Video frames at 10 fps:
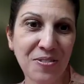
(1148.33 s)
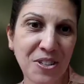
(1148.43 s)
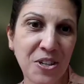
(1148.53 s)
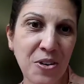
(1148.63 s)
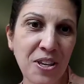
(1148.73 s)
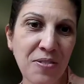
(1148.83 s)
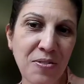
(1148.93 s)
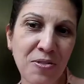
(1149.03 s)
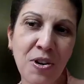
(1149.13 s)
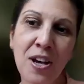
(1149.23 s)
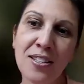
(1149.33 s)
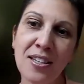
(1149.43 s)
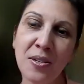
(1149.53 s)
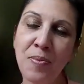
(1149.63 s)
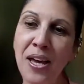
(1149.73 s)
Even for us
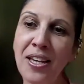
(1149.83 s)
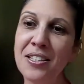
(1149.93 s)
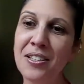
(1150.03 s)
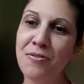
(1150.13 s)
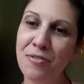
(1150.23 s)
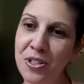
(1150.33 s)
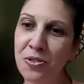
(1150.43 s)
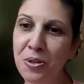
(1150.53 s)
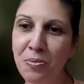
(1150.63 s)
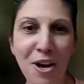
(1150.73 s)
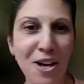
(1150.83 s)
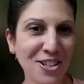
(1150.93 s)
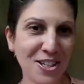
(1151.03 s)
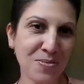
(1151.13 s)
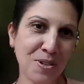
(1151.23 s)
as a magazine featuring
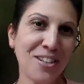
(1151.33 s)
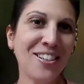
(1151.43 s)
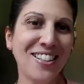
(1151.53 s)
projects, but